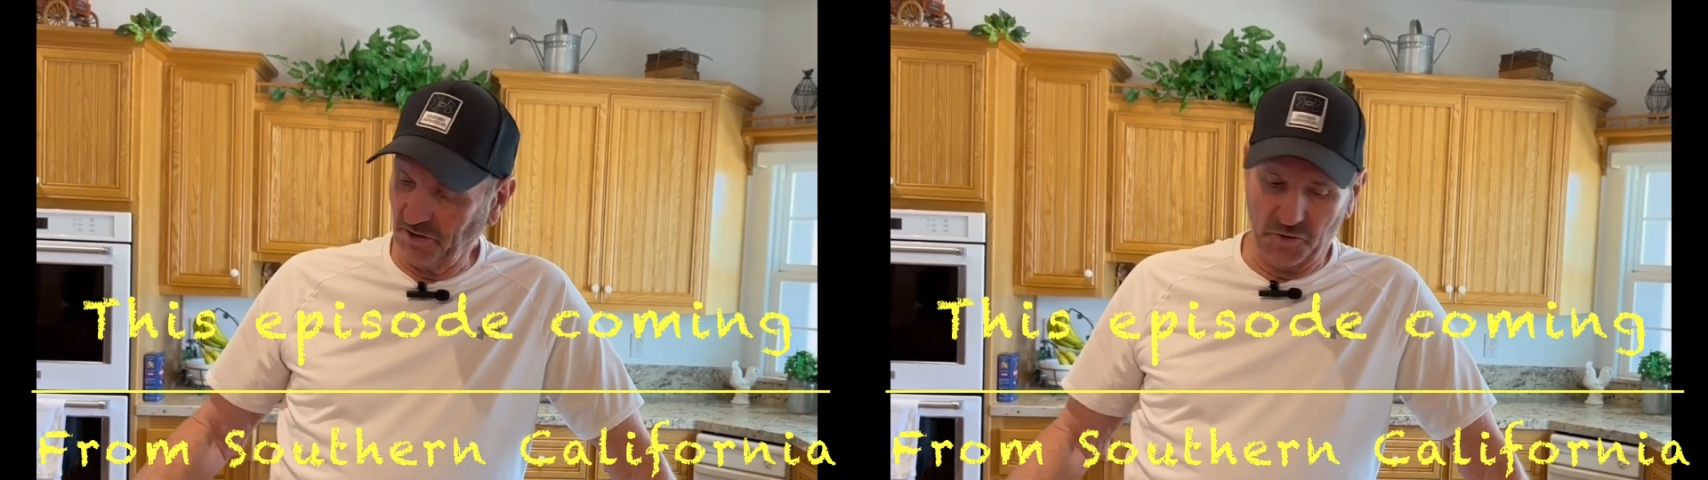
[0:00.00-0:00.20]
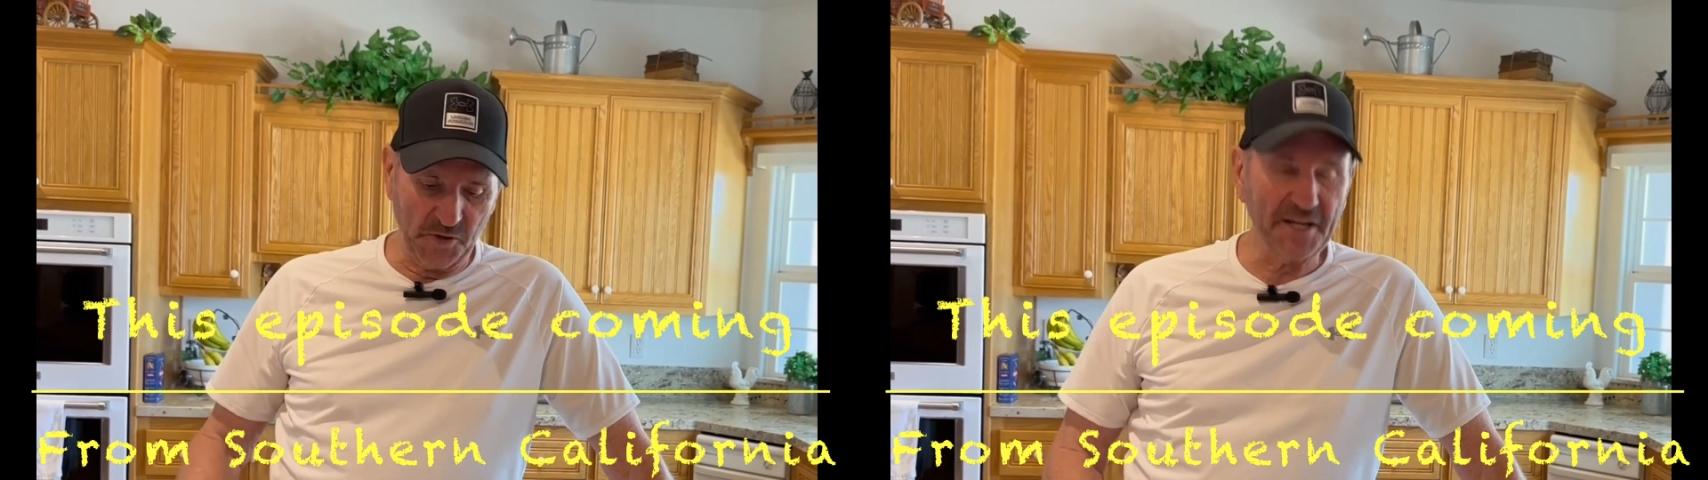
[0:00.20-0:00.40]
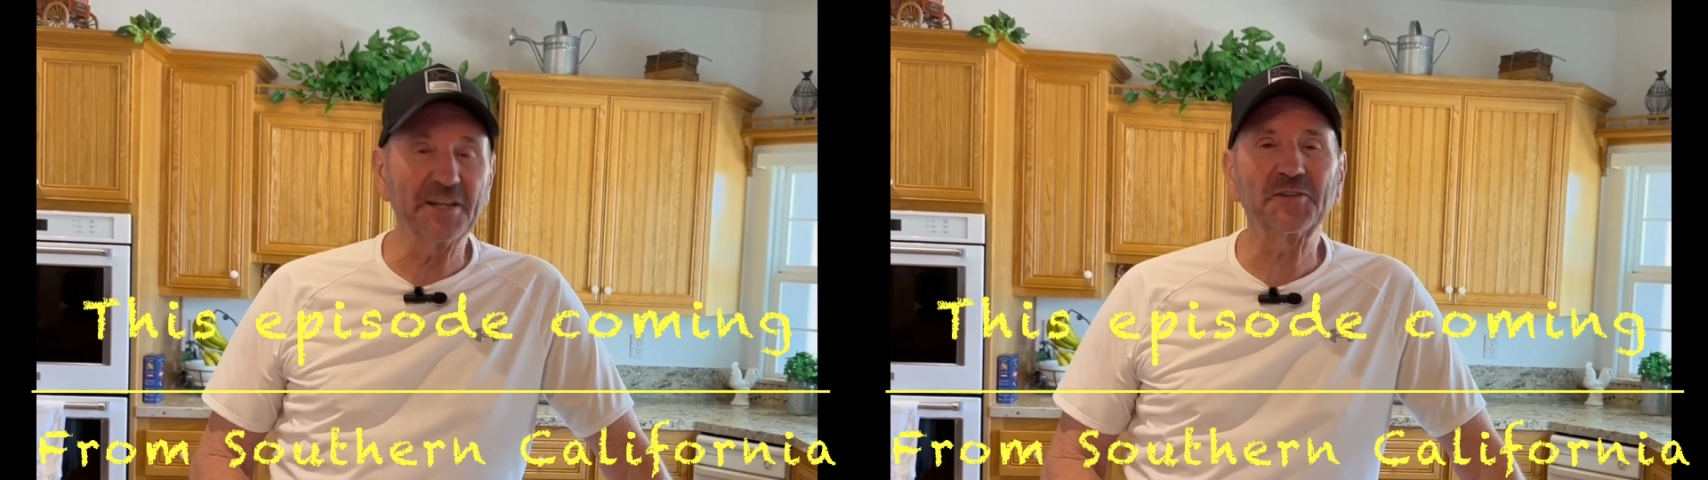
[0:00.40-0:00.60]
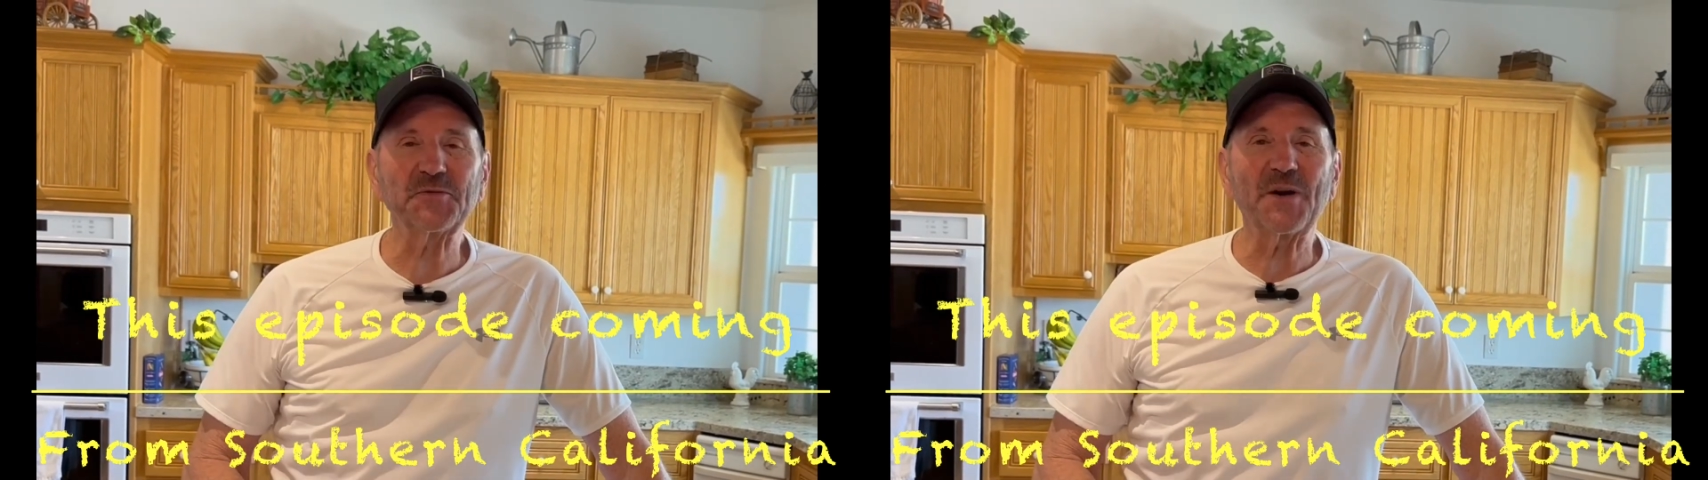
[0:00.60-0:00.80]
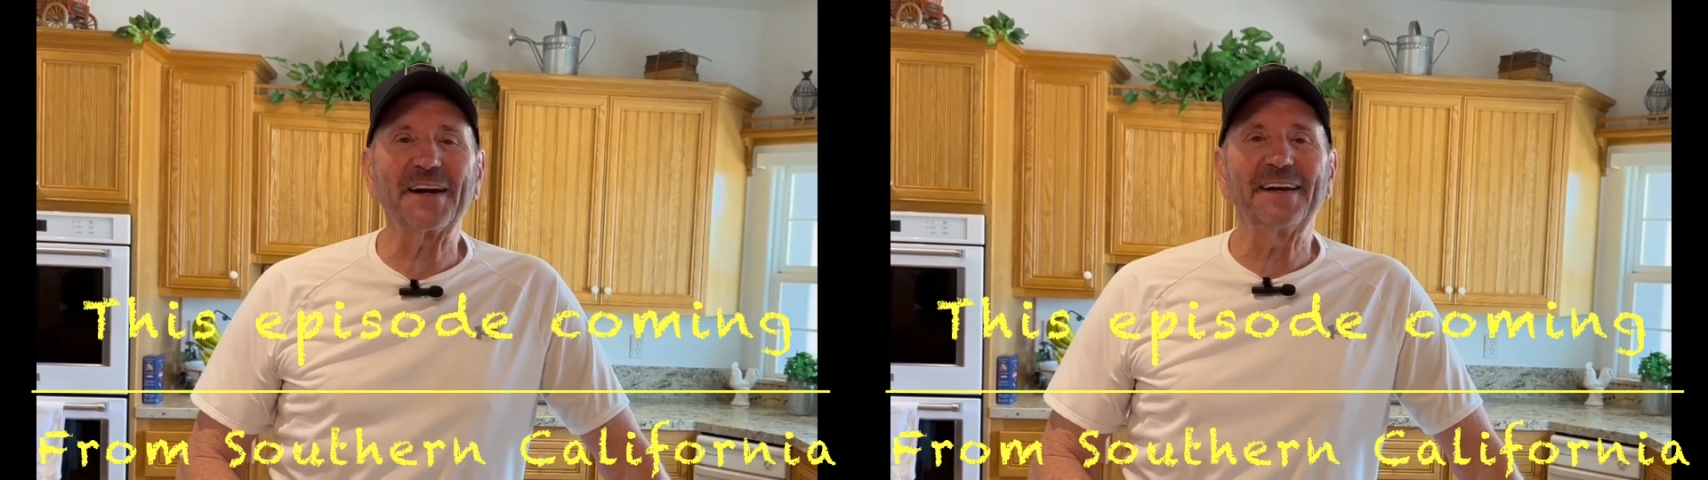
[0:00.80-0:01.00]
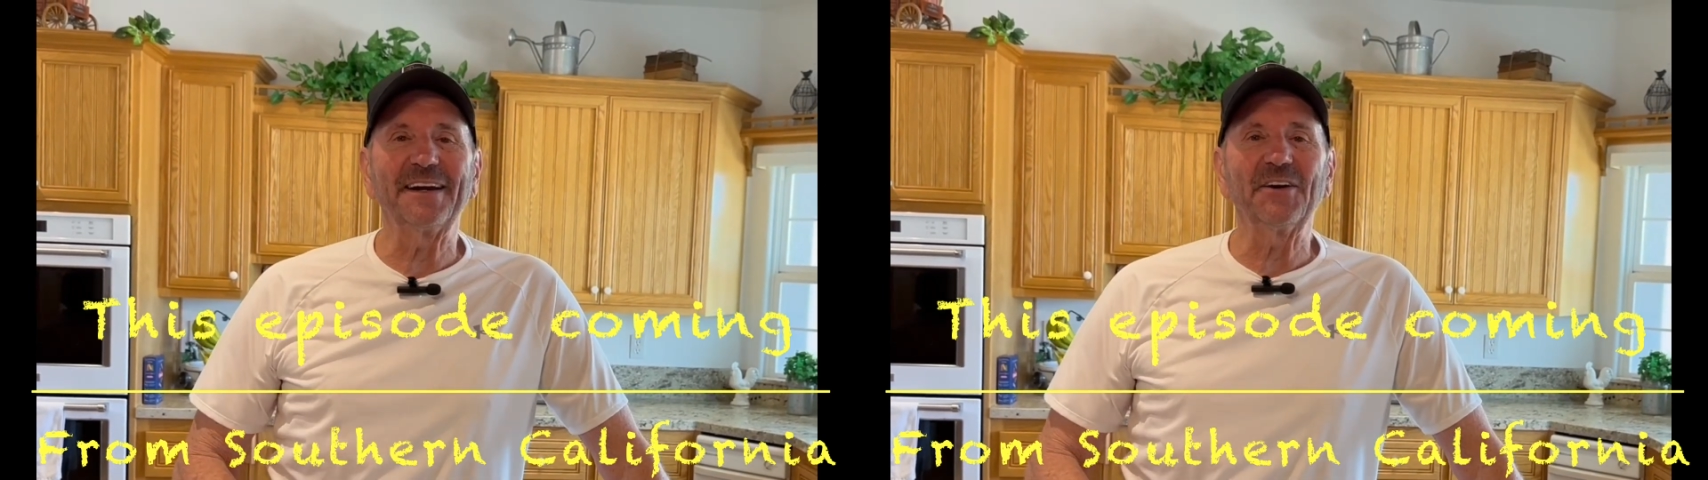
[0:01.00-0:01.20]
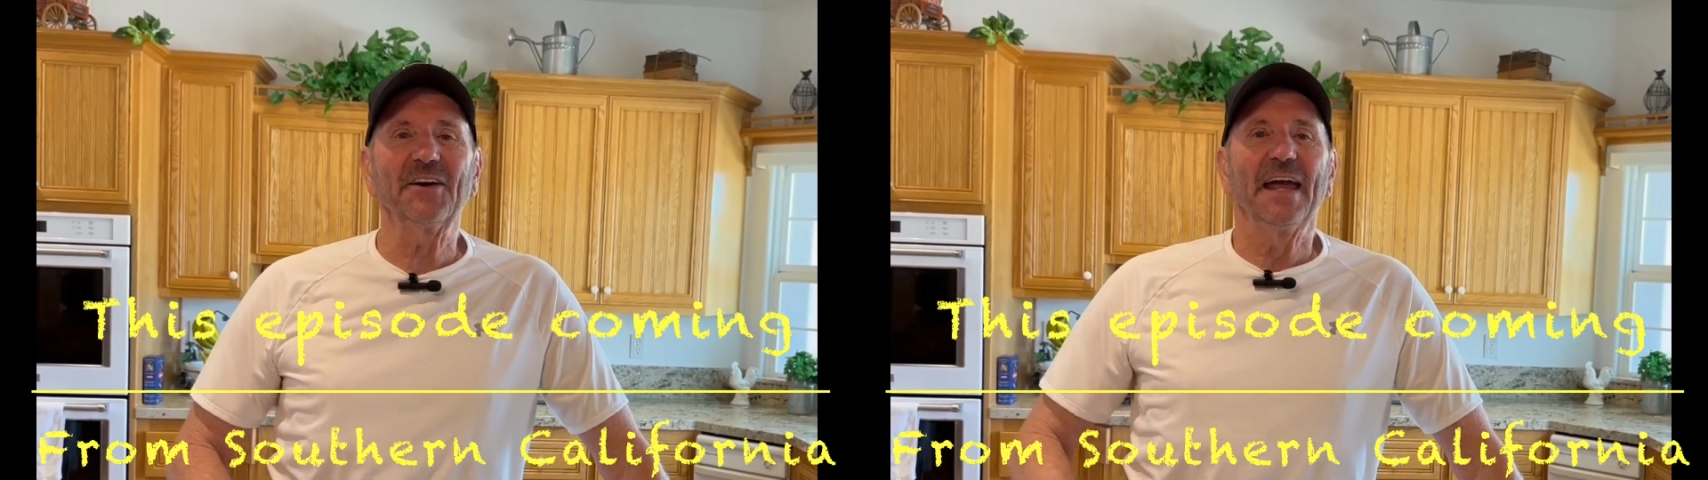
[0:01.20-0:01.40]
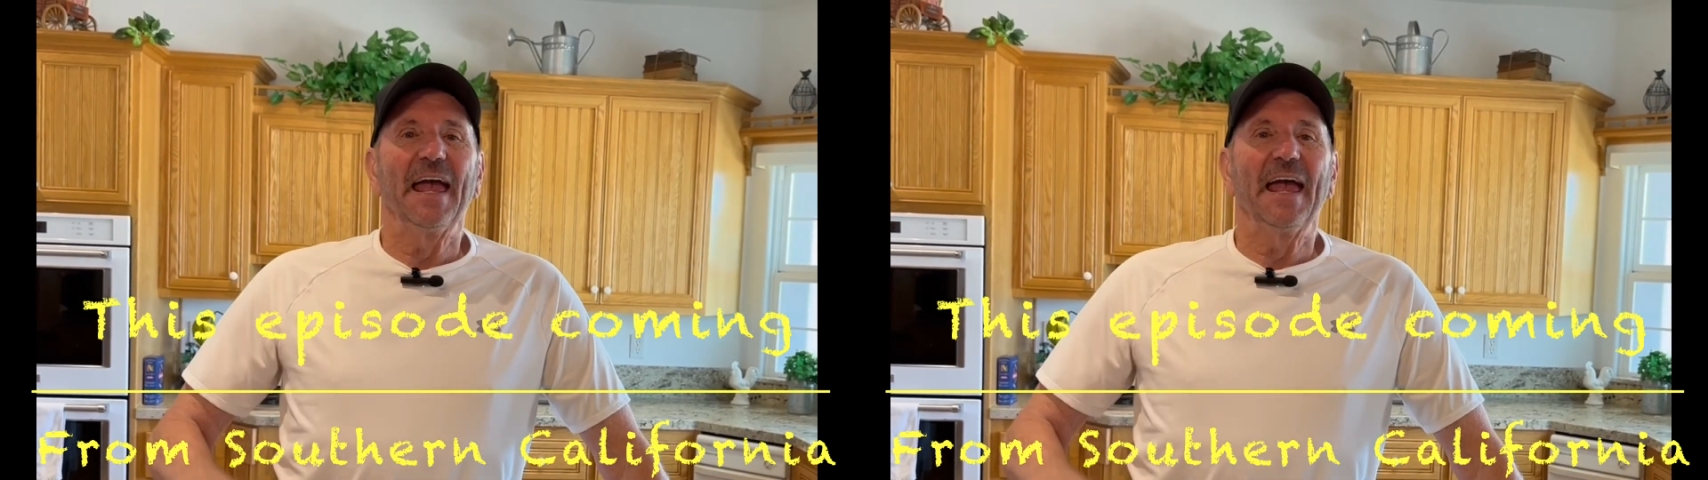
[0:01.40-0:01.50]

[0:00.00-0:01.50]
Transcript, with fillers: ingredients right here.